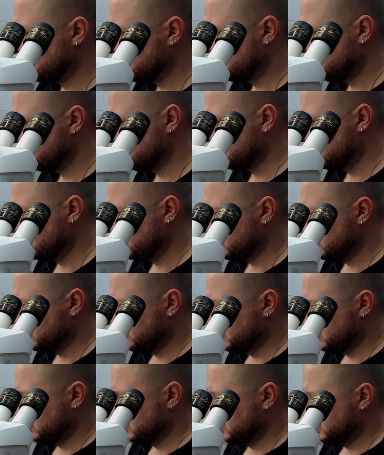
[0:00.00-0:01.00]

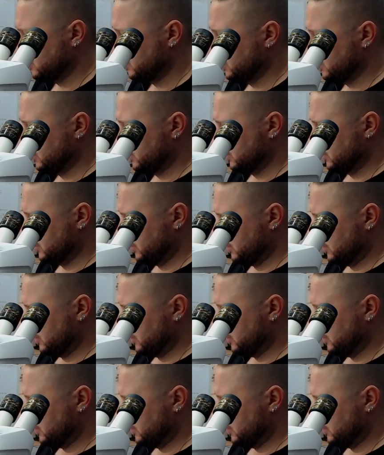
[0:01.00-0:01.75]
[no speech]